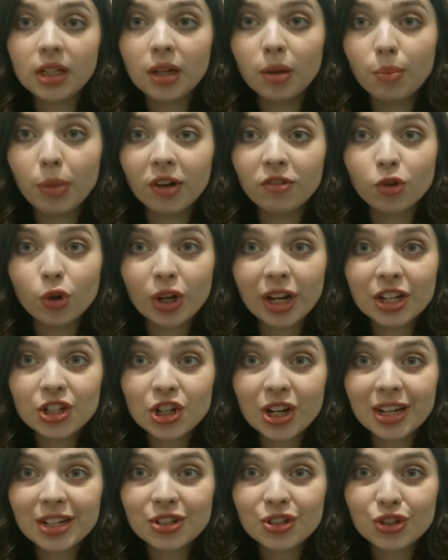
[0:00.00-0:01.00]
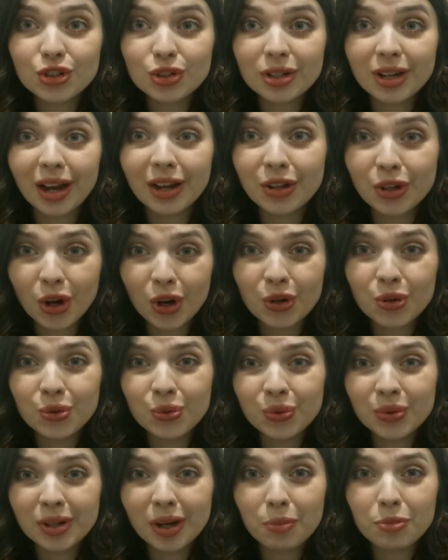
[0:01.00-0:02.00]
But we'll get changed and go
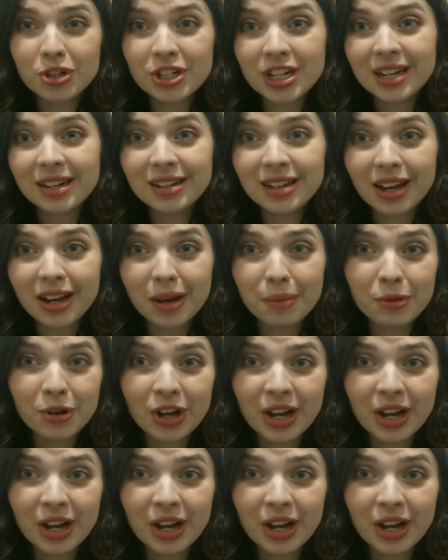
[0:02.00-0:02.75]
pretend like I'm